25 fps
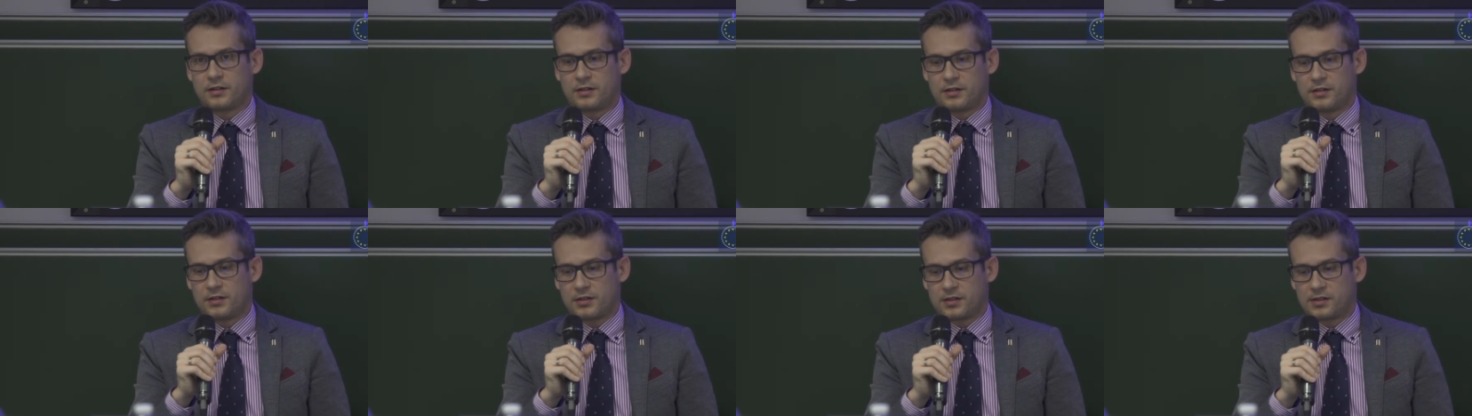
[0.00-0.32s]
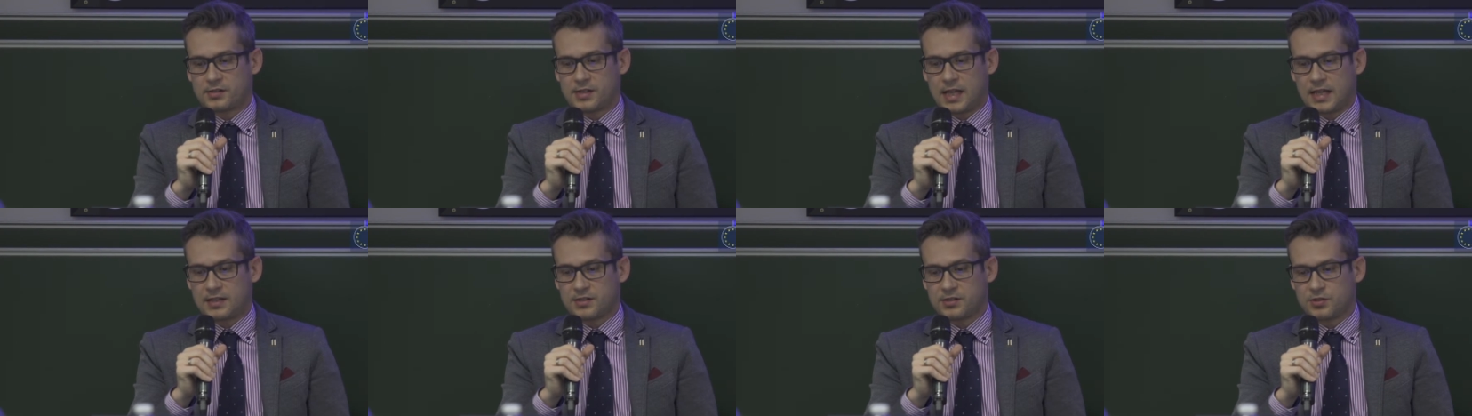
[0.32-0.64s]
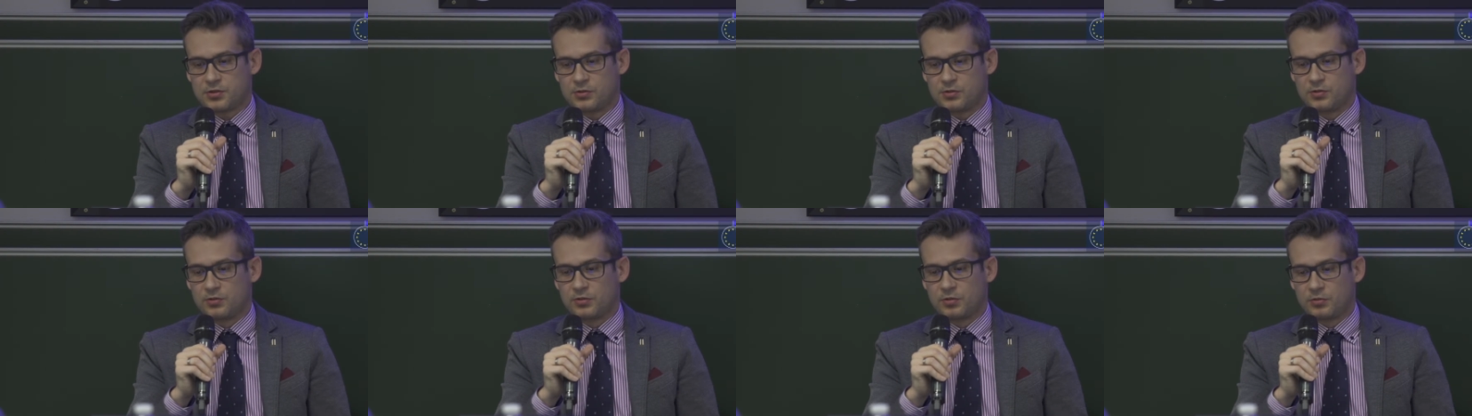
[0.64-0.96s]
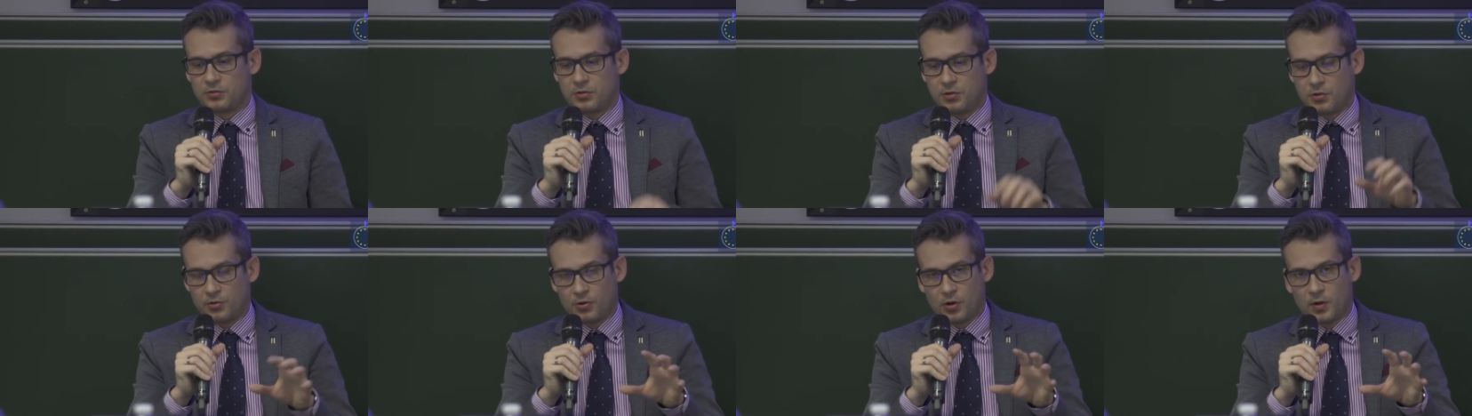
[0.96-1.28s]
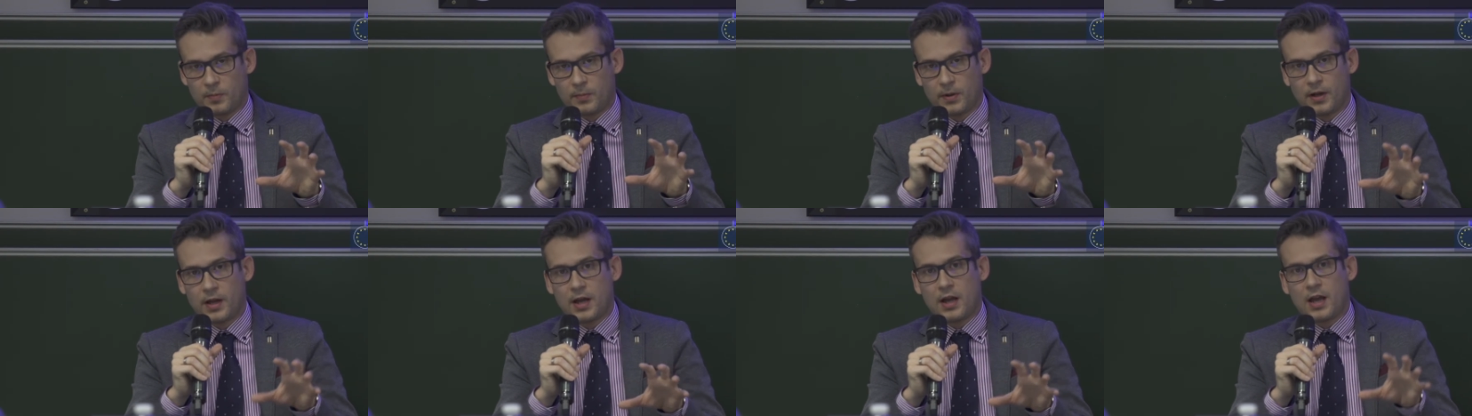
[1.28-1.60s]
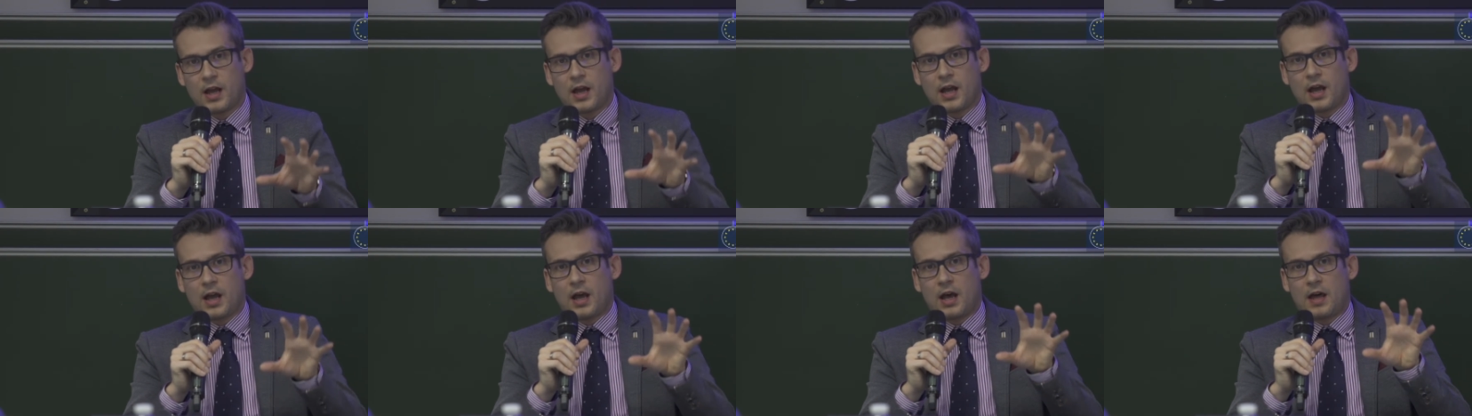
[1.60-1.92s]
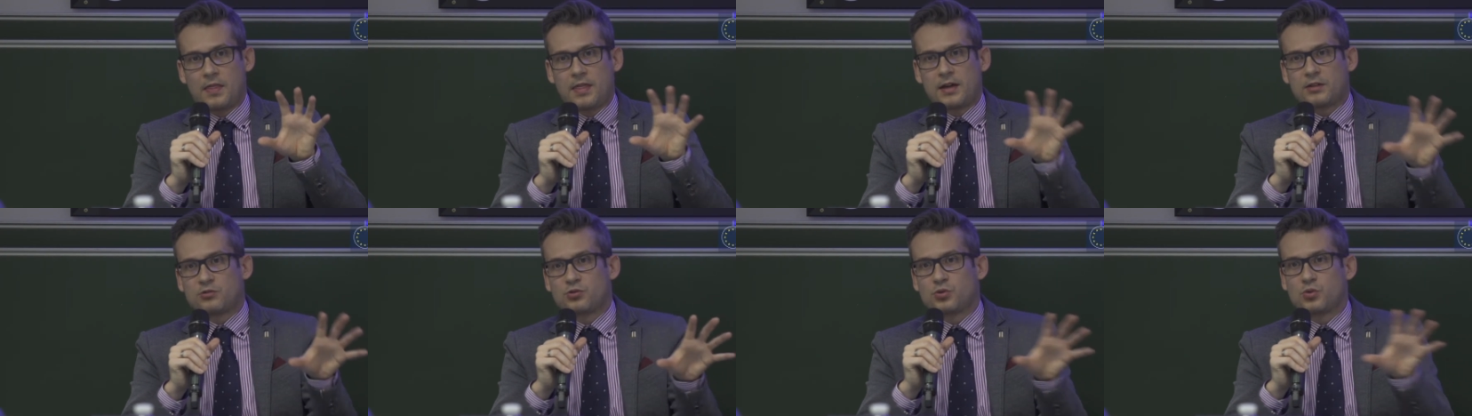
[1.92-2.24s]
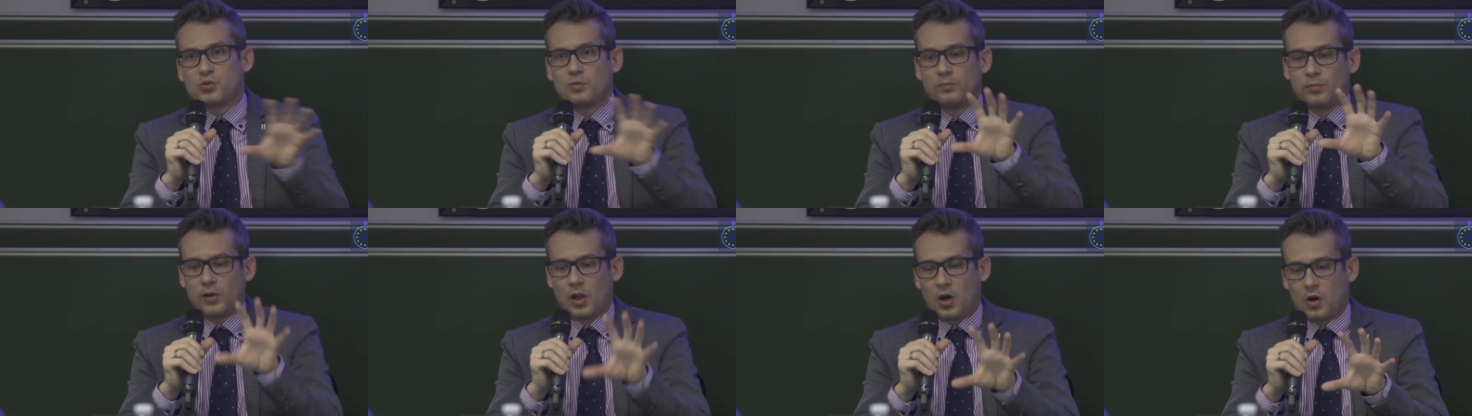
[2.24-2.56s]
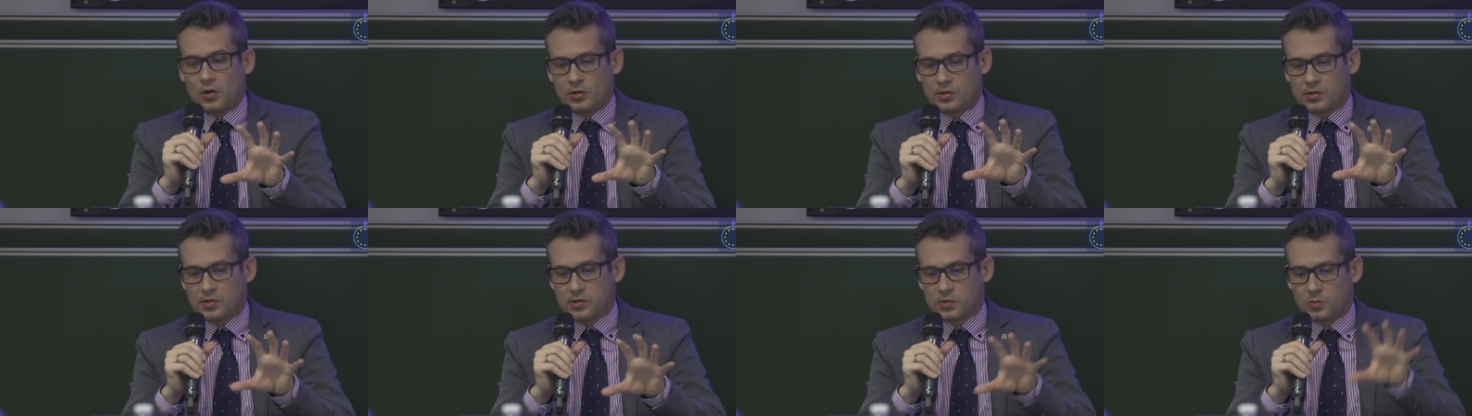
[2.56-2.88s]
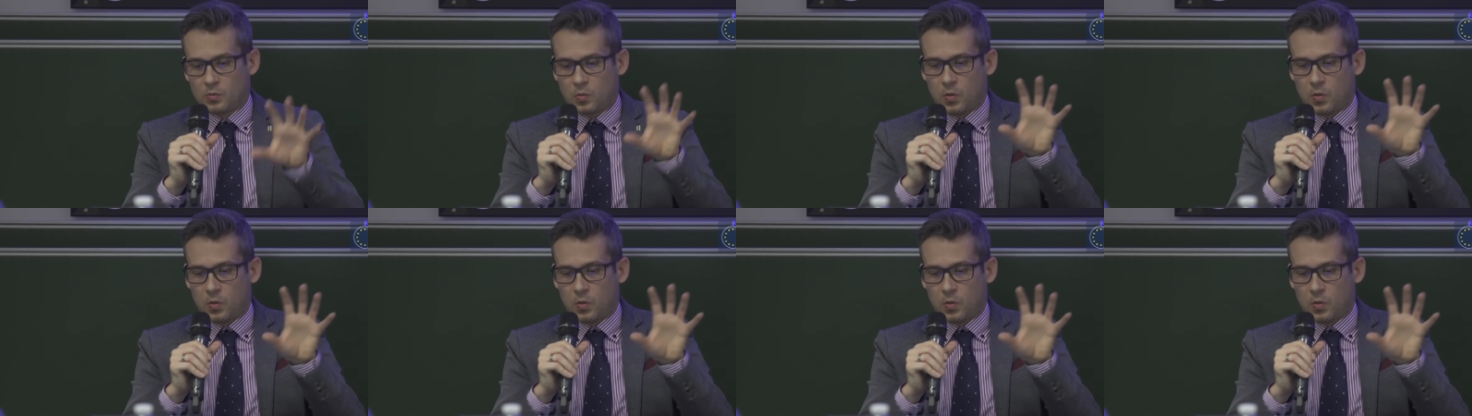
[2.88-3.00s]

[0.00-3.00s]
access to Europe. There are two blocks.